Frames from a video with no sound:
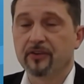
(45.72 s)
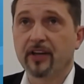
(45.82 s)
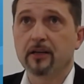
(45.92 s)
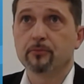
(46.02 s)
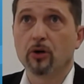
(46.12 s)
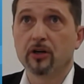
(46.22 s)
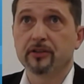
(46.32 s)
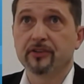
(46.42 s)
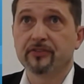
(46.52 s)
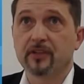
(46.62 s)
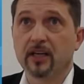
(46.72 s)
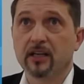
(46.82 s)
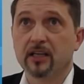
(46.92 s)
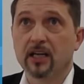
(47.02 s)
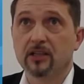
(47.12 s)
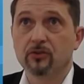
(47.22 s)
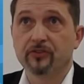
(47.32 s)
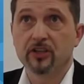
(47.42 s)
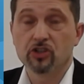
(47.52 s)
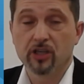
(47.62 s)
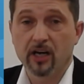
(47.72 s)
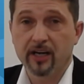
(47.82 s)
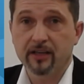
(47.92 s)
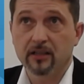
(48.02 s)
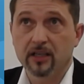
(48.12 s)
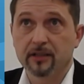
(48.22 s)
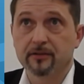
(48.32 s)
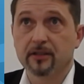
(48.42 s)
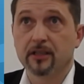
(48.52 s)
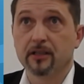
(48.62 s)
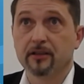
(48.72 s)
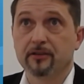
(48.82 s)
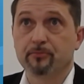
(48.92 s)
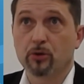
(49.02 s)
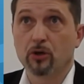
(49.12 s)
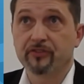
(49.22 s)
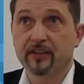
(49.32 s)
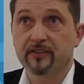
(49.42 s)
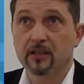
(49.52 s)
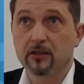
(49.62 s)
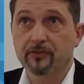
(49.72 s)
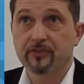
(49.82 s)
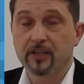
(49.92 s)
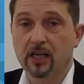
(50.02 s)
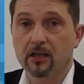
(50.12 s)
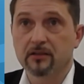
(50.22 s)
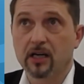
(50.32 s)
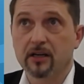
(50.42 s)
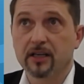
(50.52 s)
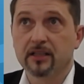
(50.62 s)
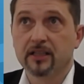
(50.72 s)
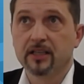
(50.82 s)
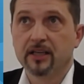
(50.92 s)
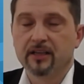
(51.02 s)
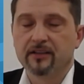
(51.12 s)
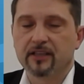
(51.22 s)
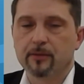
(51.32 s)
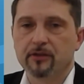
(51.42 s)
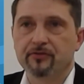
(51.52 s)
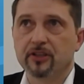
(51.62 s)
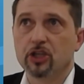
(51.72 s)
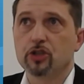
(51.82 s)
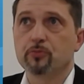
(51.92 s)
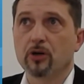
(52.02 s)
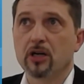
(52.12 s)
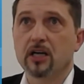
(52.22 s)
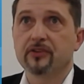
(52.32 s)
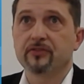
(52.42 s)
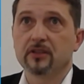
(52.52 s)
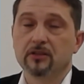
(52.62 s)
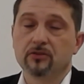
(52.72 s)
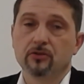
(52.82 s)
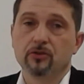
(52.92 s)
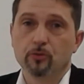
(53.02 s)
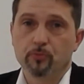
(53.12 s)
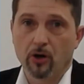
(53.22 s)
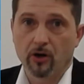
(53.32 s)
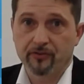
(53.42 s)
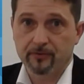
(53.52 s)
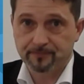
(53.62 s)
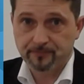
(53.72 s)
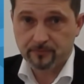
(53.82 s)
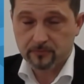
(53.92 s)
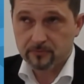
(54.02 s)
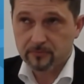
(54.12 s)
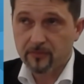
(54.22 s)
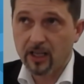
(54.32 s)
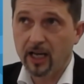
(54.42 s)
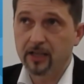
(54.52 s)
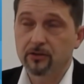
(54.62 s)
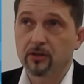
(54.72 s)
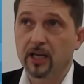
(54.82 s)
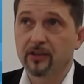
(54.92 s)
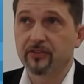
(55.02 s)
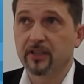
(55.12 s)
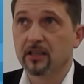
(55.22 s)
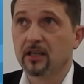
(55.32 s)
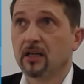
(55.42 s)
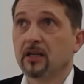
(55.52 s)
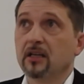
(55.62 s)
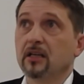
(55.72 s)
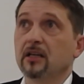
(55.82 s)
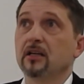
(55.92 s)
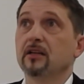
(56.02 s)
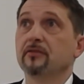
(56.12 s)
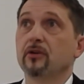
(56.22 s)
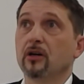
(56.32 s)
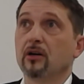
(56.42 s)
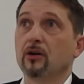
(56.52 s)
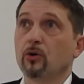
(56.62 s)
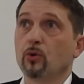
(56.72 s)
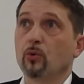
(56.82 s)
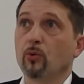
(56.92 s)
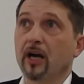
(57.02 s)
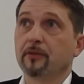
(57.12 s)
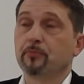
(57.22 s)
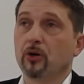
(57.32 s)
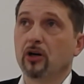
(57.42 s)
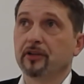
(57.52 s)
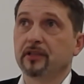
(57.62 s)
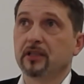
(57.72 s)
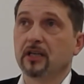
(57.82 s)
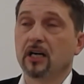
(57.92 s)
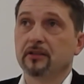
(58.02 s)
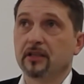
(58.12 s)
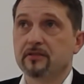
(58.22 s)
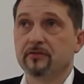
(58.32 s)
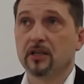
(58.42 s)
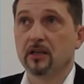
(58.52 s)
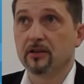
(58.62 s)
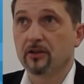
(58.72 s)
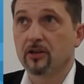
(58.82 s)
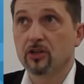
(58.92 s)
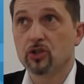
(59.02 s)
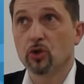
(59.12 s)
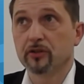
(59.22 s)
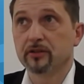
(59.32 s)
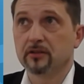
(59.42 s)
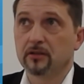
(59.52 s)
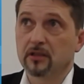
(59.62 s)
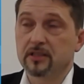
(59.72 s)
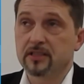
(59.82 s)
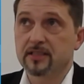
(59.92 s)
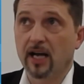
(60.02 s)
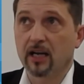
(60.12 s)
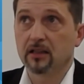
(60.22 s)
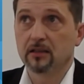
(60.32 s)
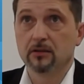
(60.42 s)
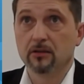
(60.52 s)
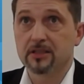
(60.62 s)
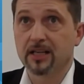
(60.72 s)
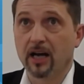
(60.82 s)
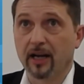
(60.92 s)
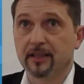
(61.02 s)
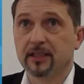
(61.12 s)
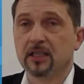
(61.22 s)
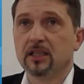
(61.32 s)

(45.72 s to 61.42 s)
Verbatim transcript: The second part is dedicated to the engineering and uh, processing of secondary semi-finished products into new parts. And you can see in the right part uh, how does the shortened cycle looks like.